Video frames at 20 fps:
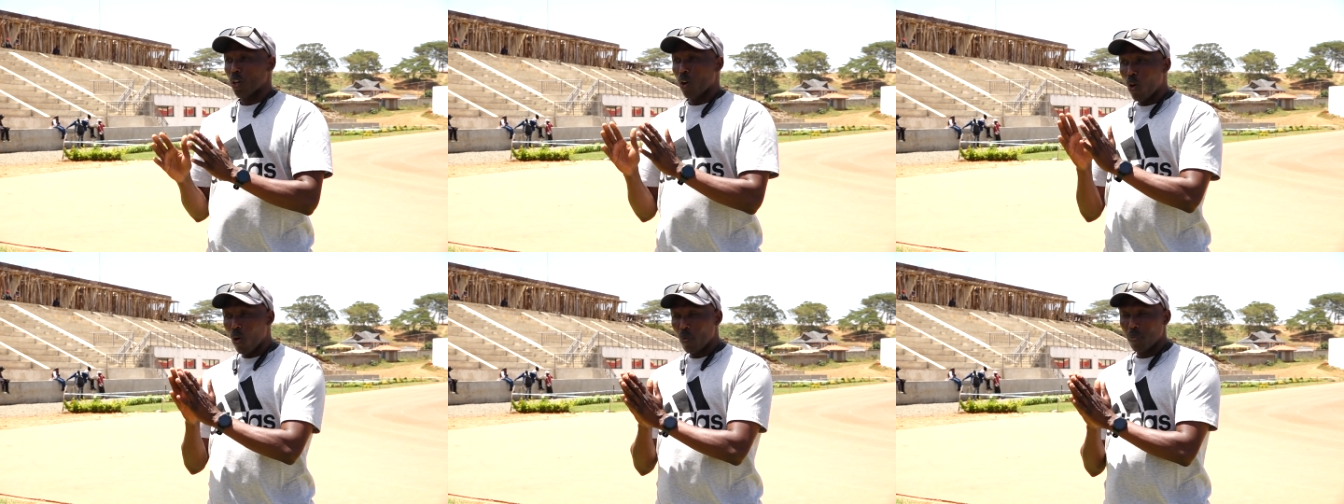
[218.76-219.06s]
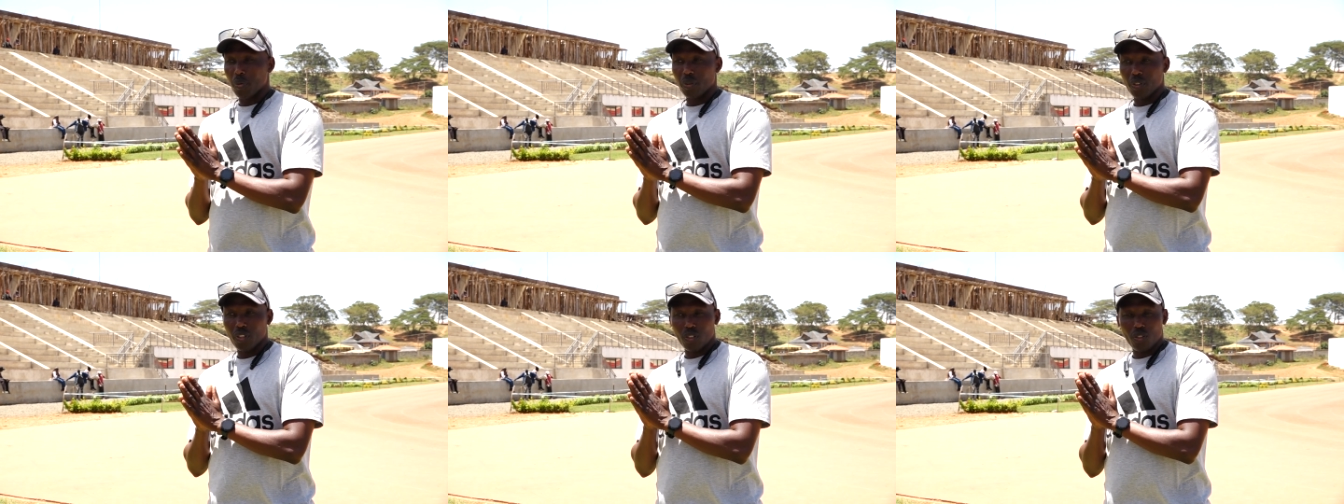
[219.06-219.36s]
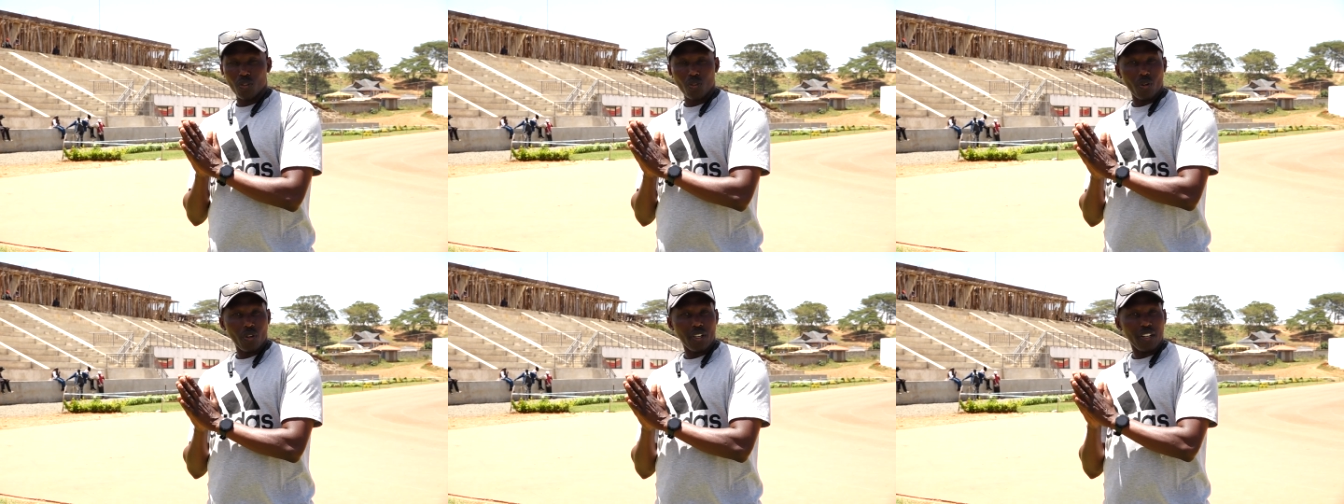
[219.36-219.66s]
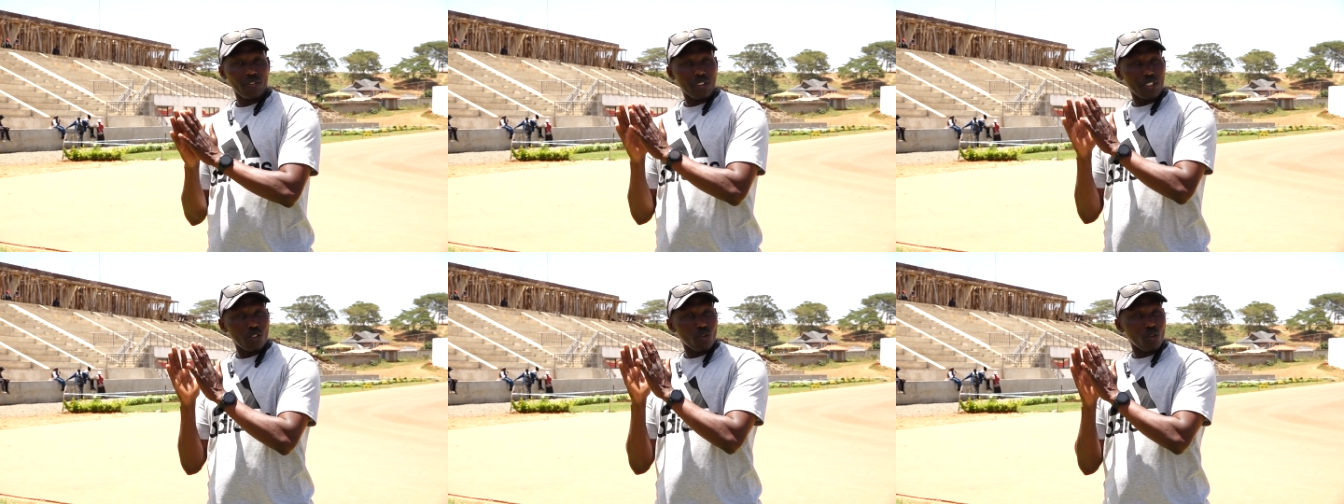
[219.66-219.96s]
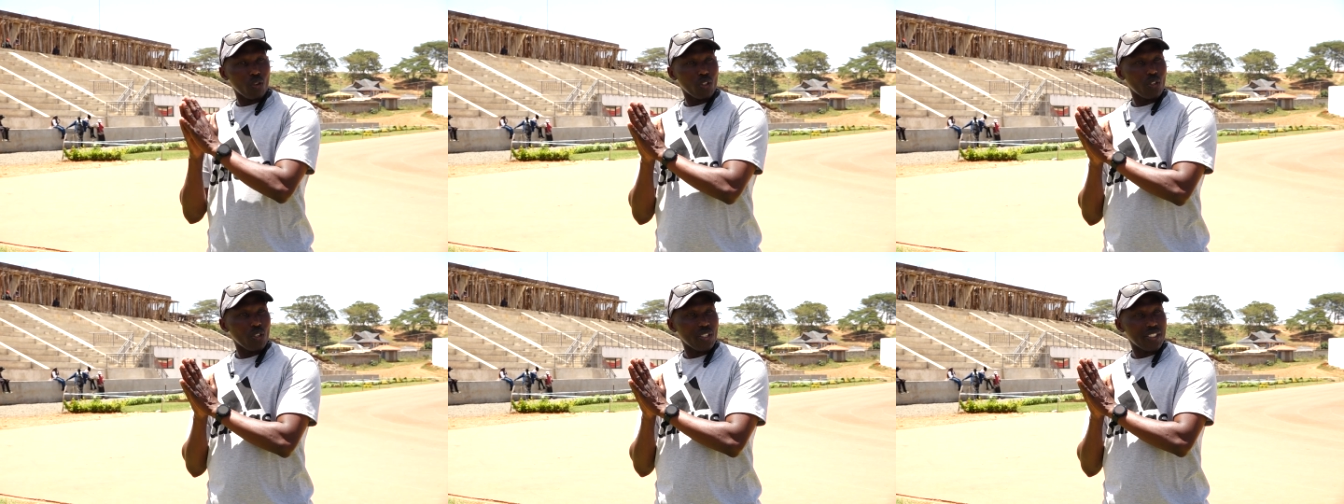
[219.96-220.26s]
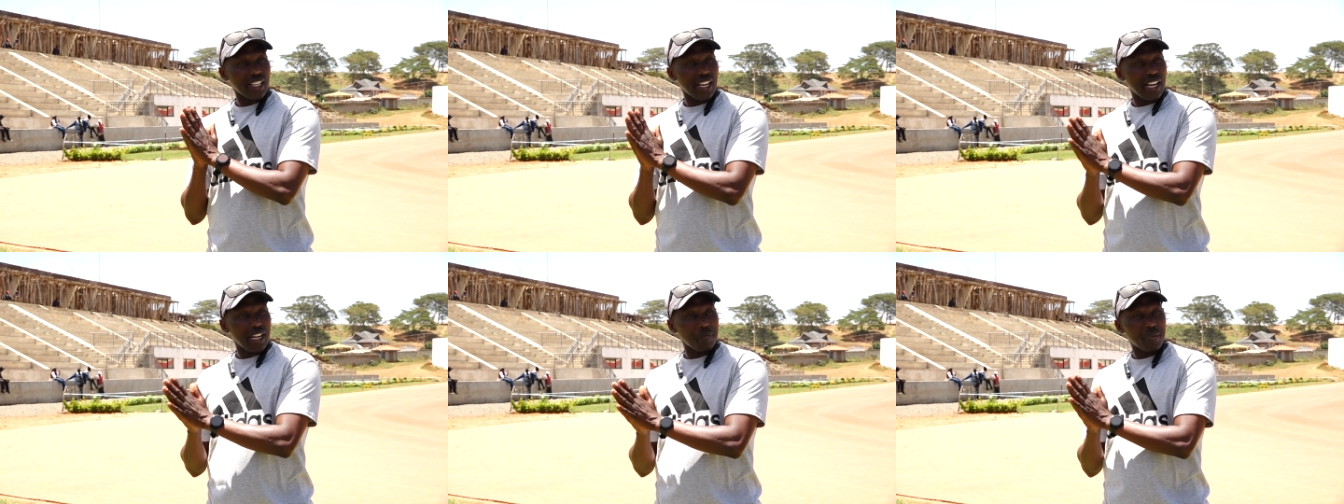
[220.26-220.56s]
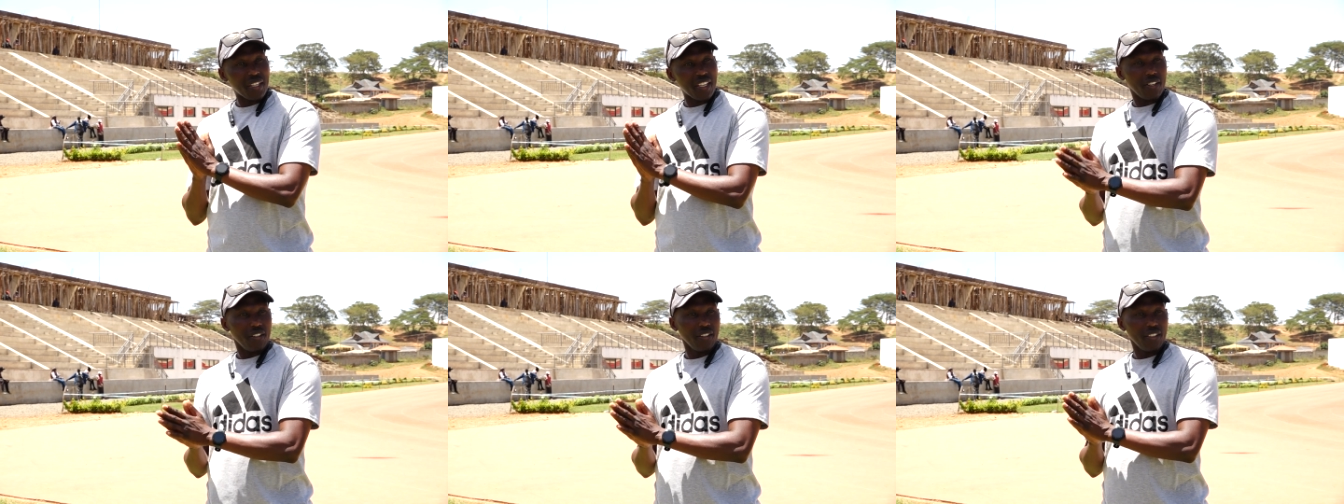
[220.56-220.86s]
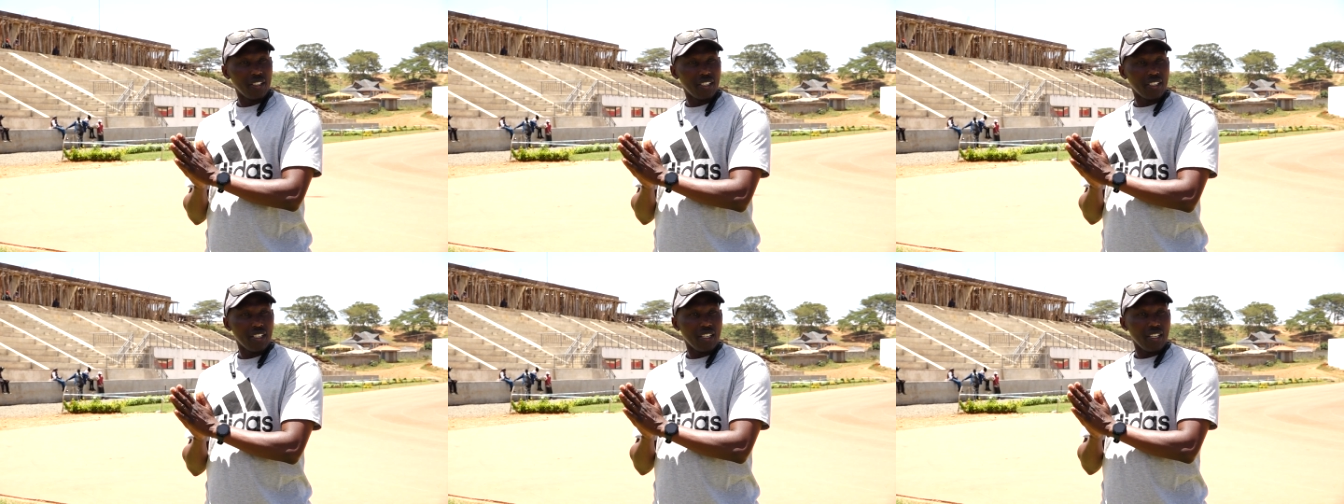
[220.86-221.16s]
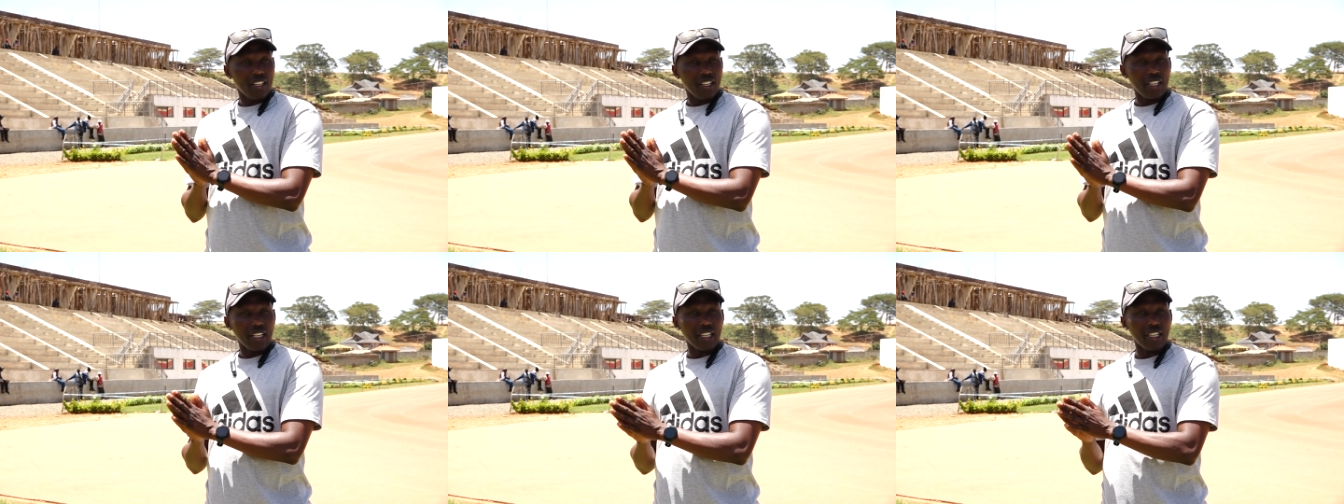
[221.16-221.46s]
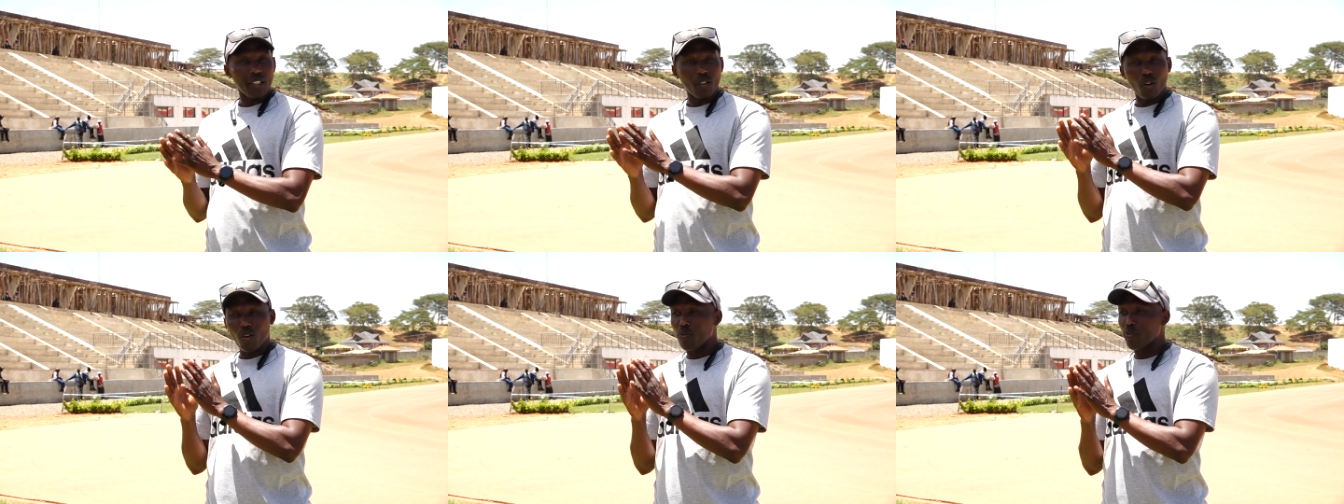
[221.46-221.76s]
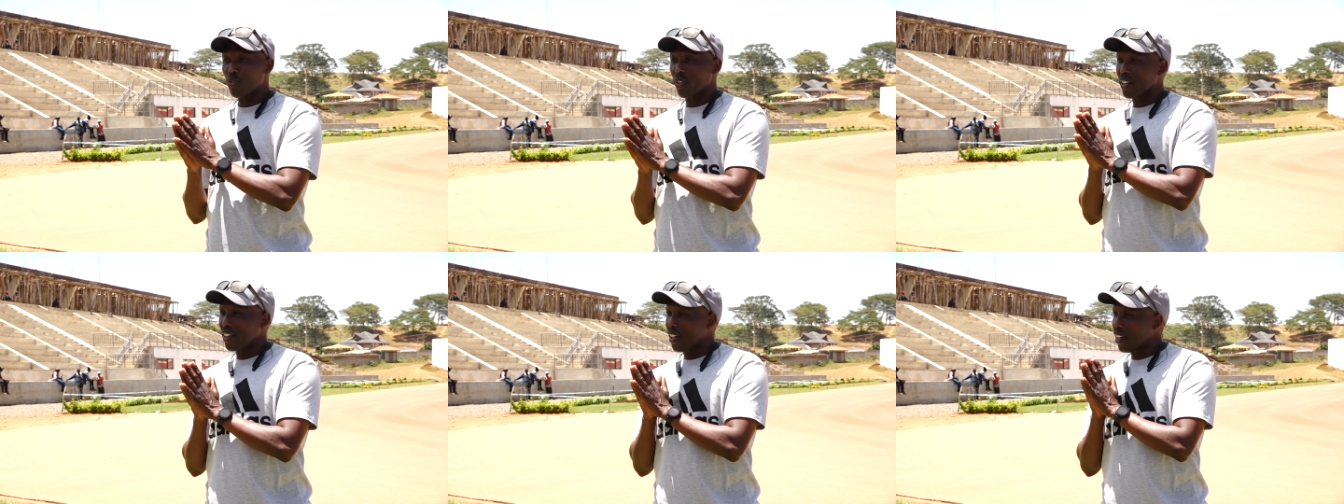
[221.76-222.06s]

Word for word: hope you enjoyed your time here, and hopefully